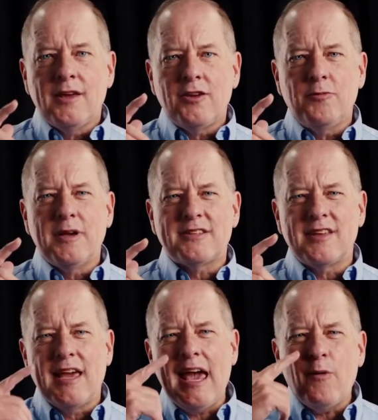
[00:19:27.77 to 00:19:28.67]
you may
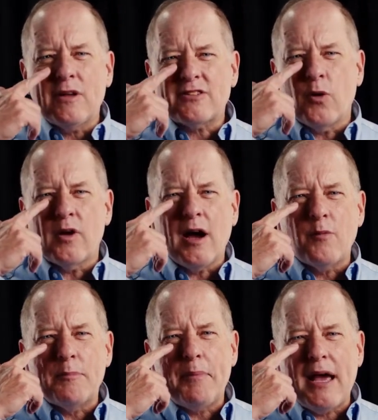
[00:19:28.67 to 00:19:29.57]
say, hey, what's going on
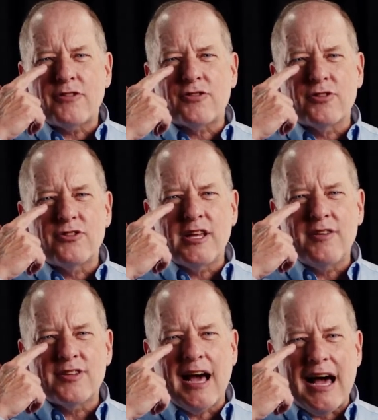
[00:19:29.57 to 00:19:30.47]
with Pastor
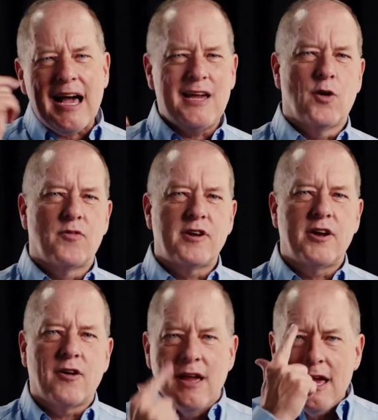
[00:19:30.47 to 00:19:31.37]
Steve's eye over
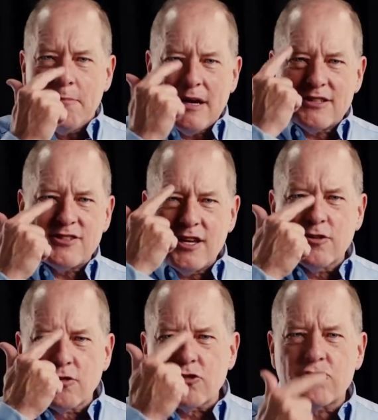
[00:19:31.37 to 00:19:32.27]
here? Might see a
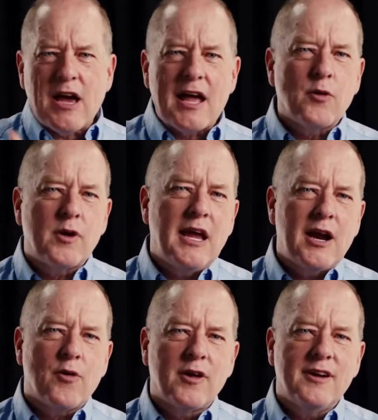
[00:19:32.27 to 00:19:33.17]
little shadowy
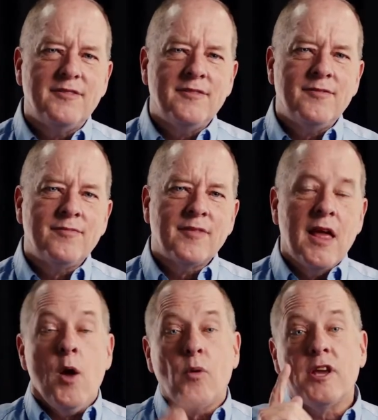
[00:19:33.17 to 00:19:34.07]
area.
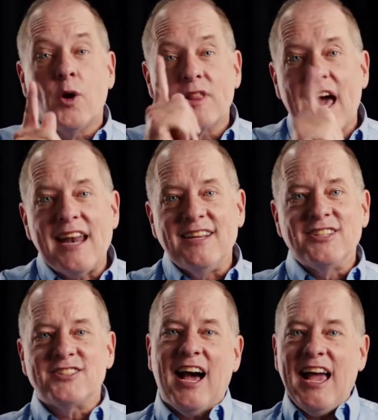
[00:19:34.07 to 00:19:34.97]
Well, you know what that
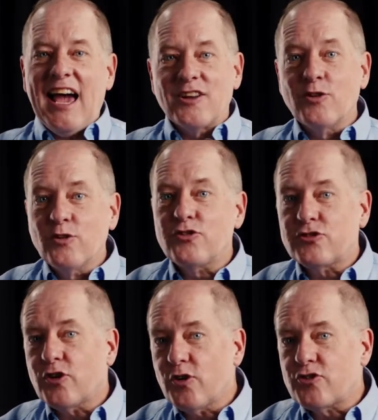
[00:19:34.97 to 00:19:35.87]
is? I had a little
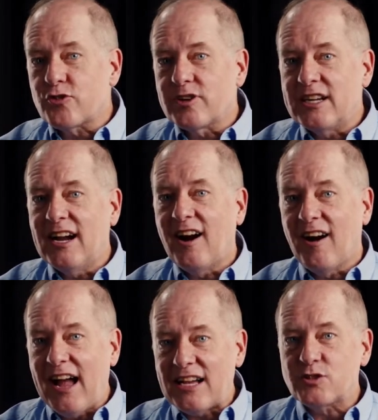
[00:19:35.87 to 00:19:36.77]
surgery
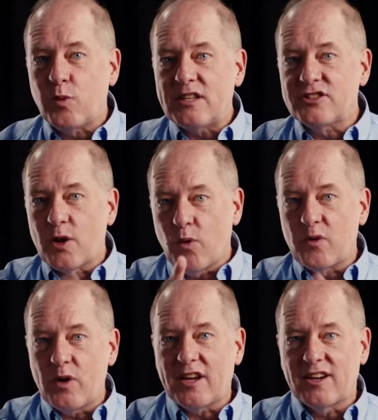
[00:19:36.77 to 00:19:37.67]
last Wednesday, one
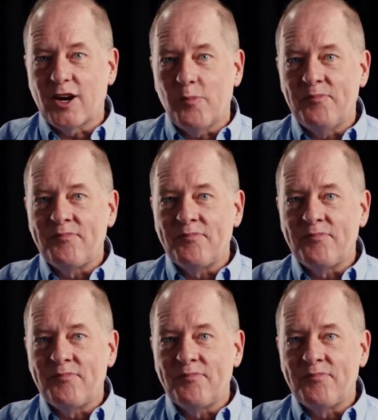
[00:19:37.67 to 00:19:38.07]
week ago.